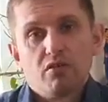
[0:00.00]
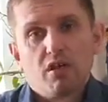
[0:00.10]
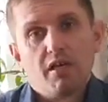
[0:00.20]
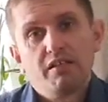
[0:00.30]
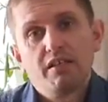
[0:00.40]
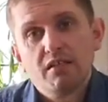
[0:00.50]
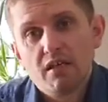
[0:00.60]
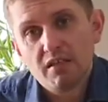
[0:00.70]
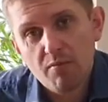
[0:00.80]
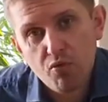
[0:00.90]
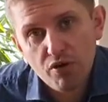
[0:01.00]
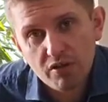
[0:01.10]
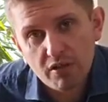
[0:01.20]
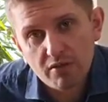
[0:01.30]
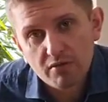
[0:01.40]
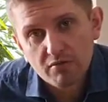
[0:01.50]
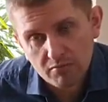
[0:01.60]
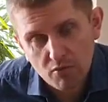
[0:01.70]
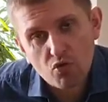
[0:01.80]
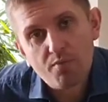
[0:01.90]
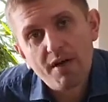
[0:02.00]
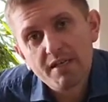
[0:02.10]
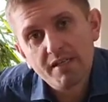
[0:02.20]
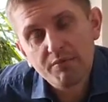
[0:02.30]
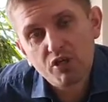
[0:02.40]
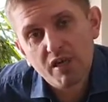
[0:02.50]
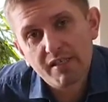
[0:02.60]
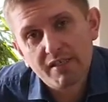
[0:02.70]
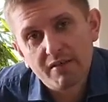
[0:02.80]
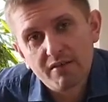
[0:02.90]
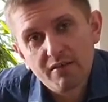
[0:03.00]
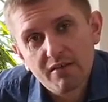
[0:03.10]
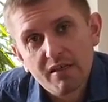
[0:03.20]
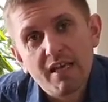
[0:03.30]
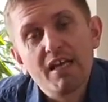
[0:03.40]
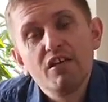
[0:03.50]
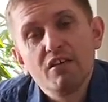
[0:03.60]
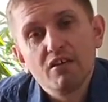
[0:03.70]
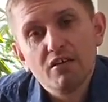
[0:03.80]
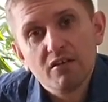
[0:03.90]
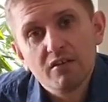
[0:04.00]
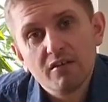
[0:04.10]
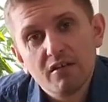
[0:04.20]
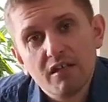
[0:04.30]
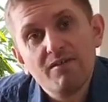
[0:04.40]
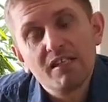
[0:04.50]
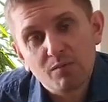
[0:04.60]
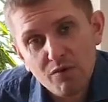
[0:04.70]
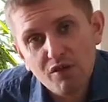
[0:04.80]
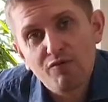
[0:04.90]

Similar they will tell want to fly on the Boeing by spare parts both they and all.